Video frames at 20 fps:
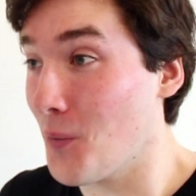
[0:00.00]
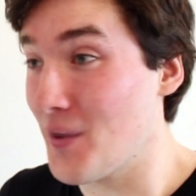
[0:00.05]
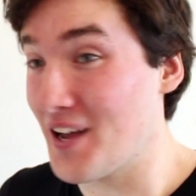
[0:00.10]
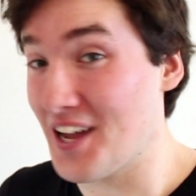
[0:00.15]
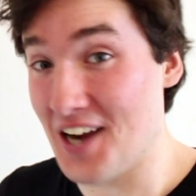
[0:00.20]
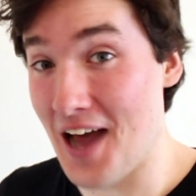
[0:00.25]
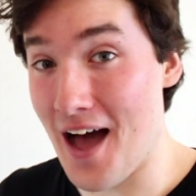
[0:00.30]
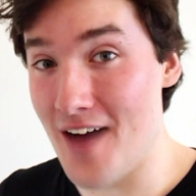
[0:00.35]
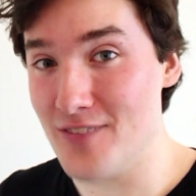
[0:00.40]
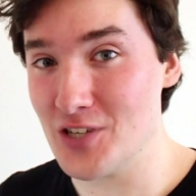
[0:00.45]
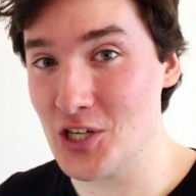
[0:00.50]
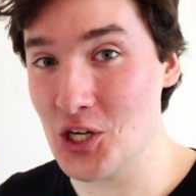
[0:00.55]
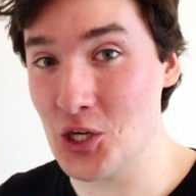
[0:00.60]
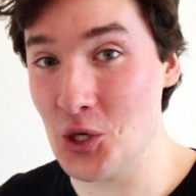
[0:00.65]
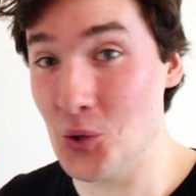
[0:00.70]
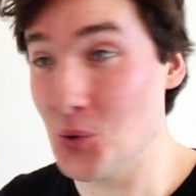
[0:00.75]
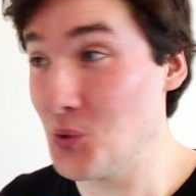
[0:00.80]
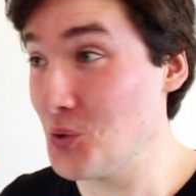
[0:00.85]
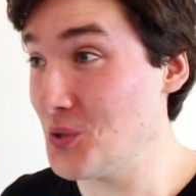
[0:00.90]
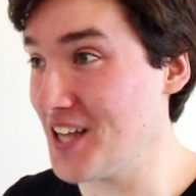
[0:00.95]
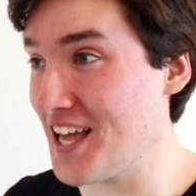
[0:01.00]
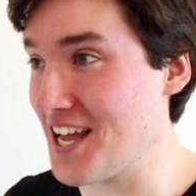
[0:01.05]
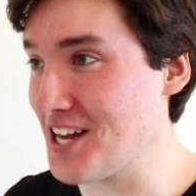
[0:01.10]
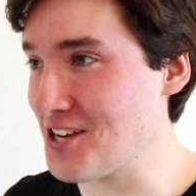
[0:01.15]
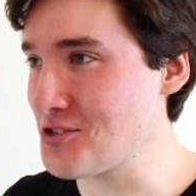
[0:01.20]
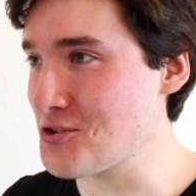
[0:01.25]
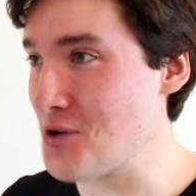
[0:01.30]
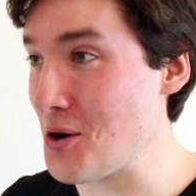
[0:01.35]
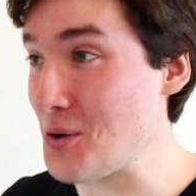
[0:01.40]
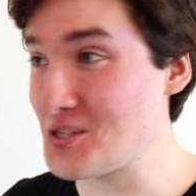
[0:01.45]
Are we gonna have a cool
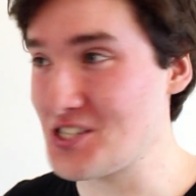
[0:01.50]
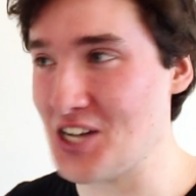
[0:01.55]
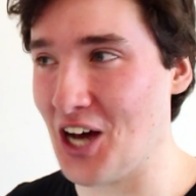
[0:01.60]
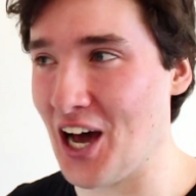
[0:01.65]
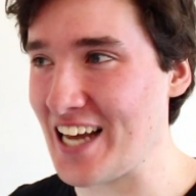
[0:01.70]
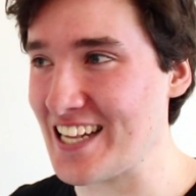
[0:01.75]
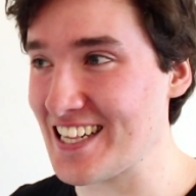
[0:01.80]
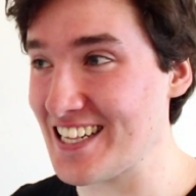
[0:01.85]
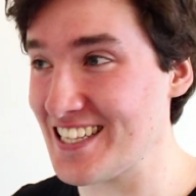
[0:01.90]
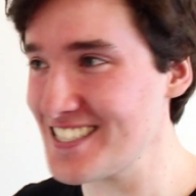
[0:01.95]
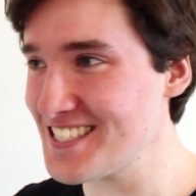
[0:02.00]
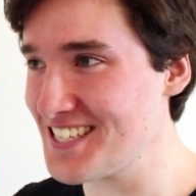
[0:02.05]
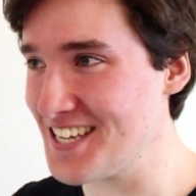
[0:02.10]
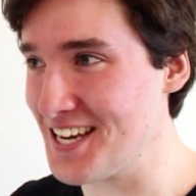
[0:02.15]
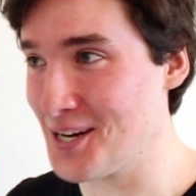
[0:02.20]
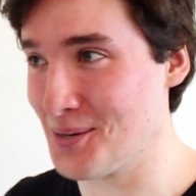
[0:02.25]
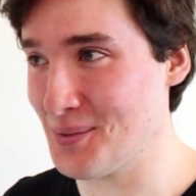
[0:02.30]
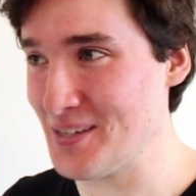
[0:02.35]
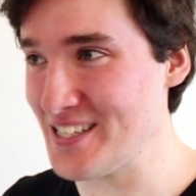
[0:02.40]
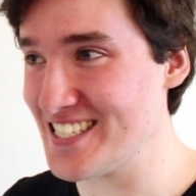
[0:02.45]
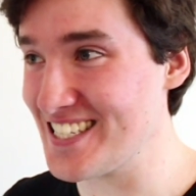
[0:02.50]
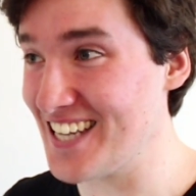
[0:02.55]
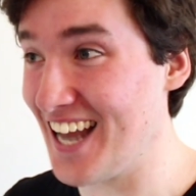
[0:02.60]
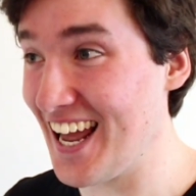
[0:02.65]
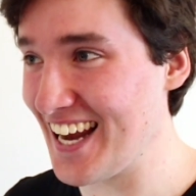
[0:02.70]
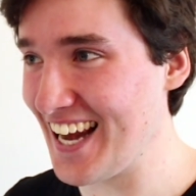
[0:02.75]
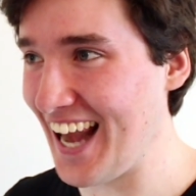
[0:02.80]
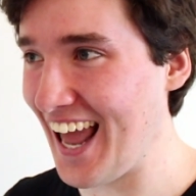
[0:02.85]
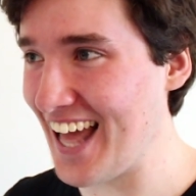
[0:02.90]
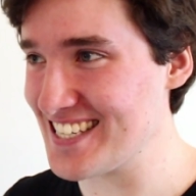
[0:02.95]
intro title
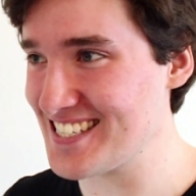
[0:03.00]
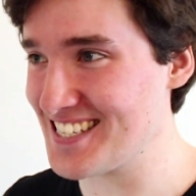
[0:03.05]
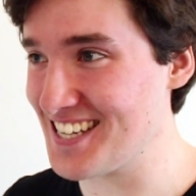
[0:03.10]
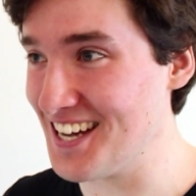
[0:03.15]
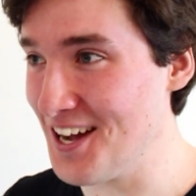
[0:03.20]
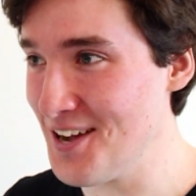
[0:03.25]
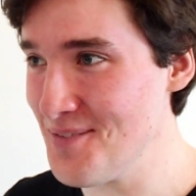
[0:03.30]
sequence like last